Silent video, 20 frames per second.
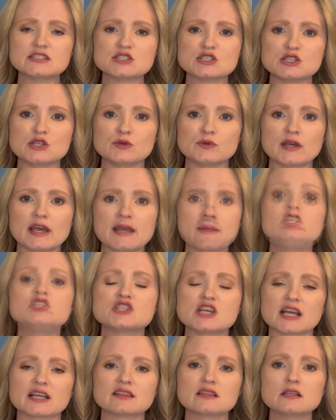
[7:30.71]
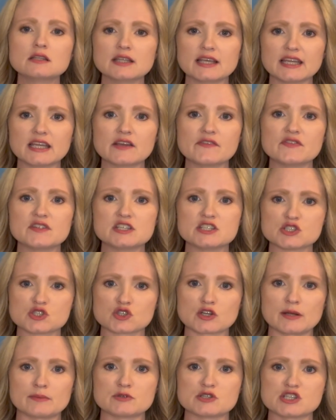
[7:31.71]
unit, check the link in the
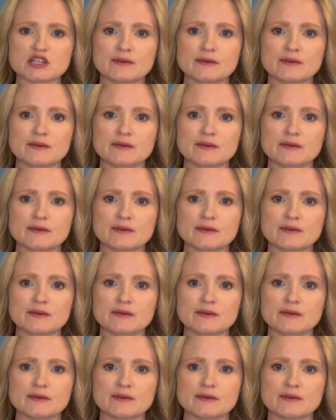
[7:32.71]
description.